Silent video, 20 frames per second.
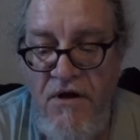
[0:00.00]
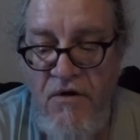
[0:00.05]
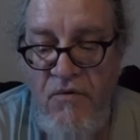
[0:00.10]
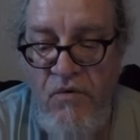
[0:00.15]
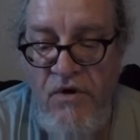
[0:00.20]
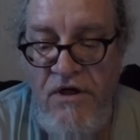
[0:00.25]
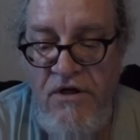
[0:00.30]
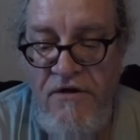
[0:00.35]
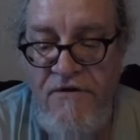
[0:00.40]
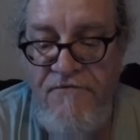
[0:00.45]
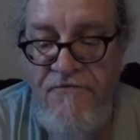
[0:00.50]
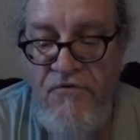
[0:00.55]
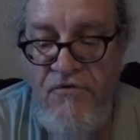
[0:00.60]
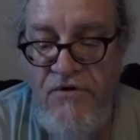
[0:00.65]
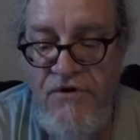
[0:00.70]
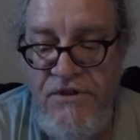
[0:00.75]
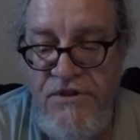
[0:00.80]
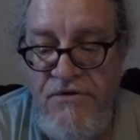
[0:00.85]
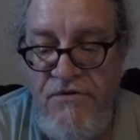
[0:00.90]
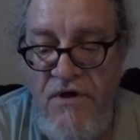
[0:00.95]
We look
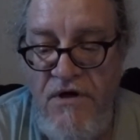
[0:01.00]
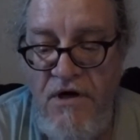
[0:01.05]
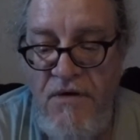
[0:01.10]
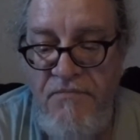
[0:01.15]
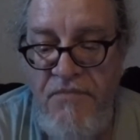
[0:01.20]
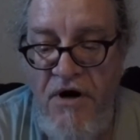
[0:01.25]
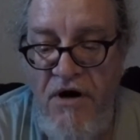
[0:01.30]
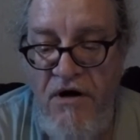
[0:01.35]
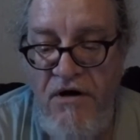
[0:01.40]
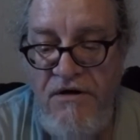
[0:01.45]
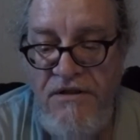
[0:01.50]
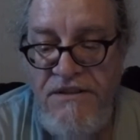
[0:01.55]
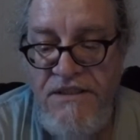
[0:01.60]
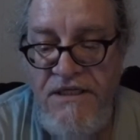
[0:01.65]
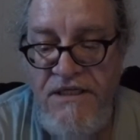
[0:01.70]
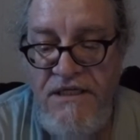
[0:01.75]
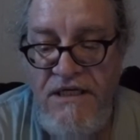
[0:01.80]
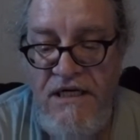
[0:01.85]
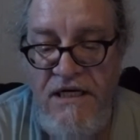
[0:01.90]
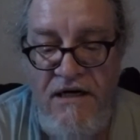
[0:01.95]
forward to our part
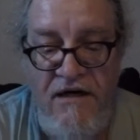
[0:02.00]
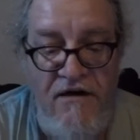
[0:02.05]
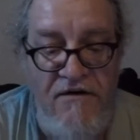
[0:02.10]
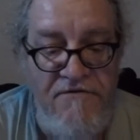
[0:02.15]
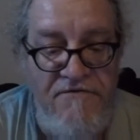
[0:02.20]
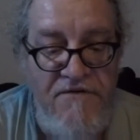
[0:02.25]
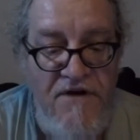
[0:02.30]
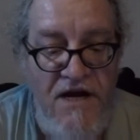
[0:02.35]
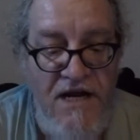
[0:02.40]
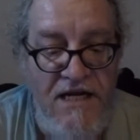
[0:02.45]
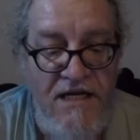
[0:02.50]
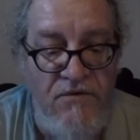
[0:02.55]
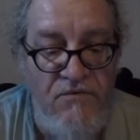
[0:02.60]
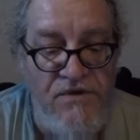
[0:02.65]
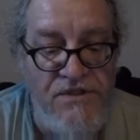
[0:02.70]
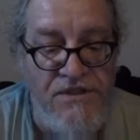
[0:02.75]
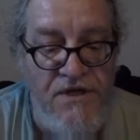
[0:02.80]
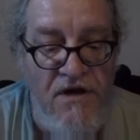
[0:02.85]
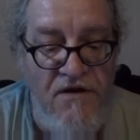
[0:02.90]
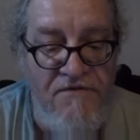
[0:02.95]
in clarifying and
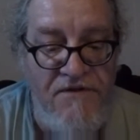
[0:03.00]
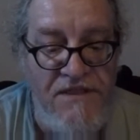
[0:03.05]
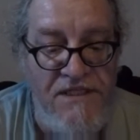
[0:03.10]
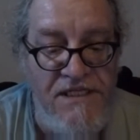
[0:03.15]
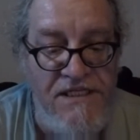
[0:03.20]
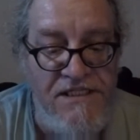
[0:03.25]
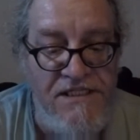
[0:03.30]
resolving these